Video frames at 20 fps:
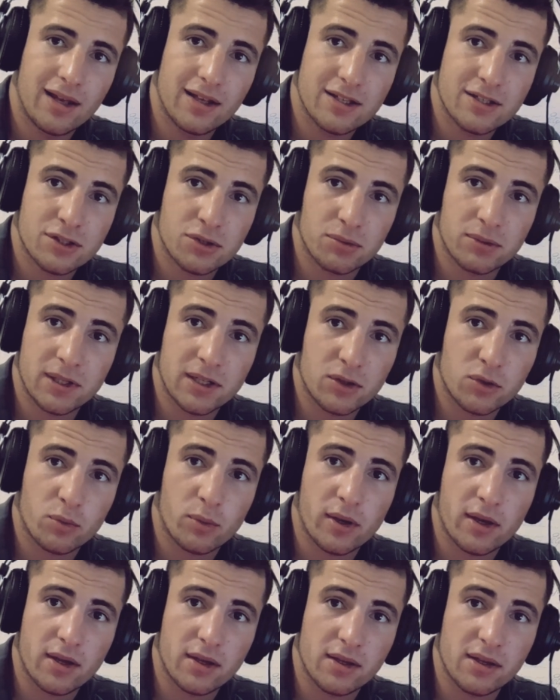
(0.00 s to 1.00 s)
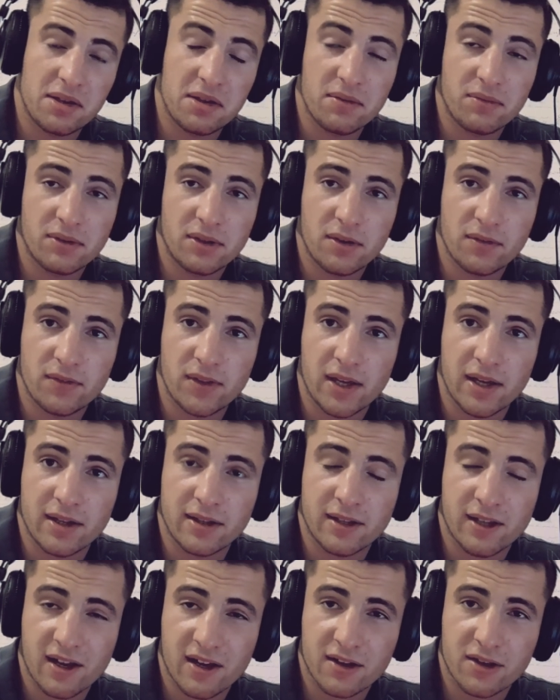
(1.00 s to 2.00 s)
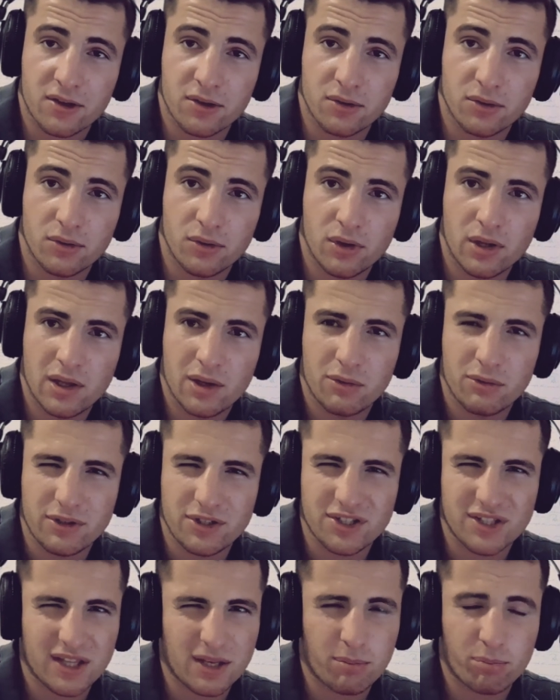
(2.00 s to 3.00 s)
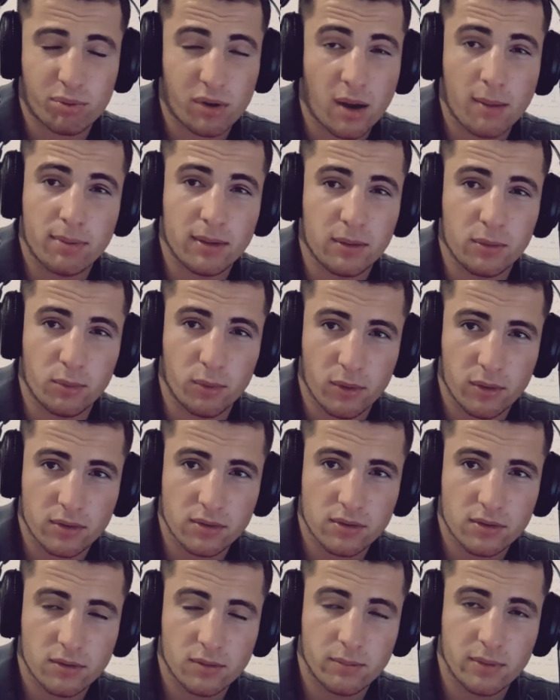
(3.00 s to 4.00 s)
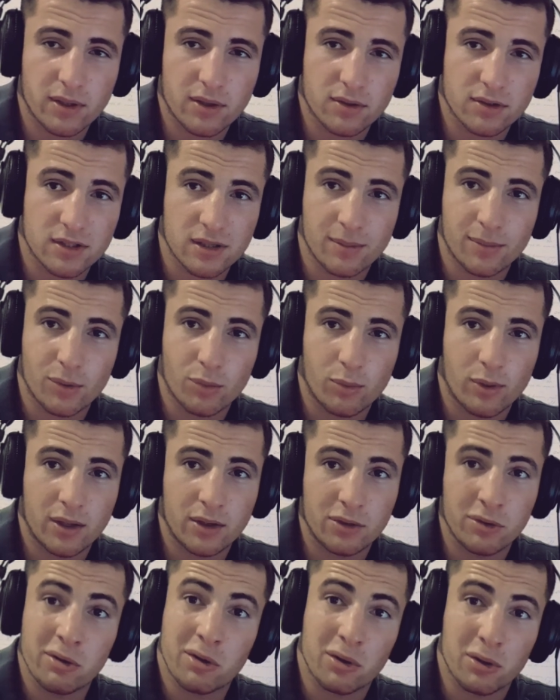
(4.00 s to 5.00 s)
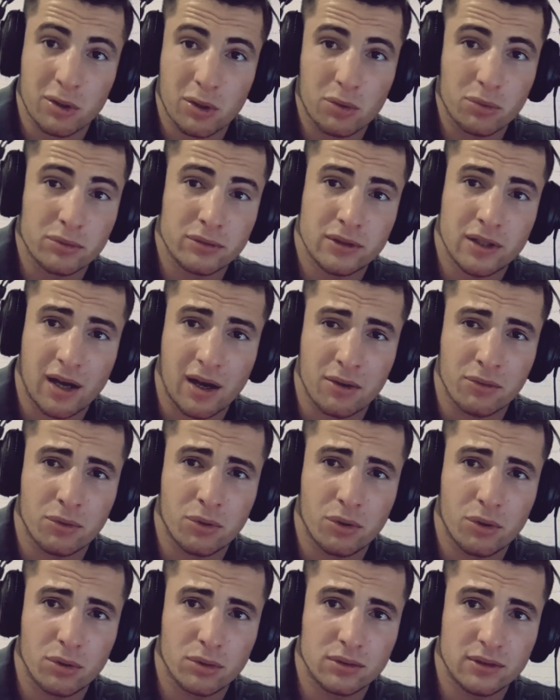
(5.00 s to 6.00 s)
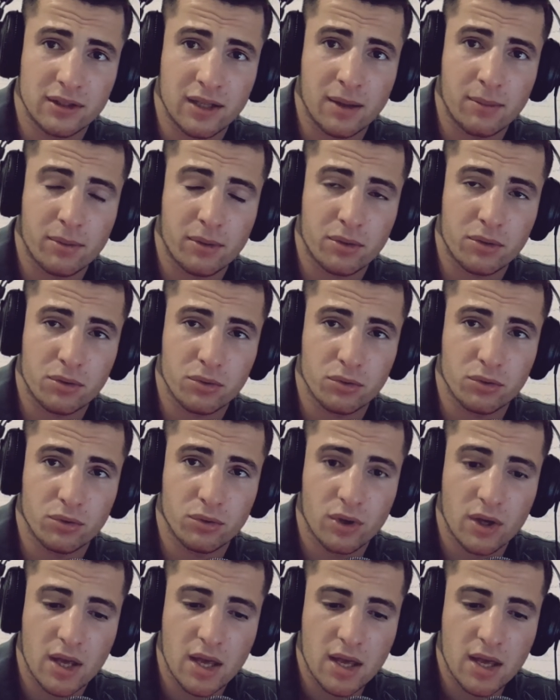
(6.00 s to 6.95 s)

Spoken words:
So that way, even if they attack you, which they probably won't, because number one, you're low down hole, number two,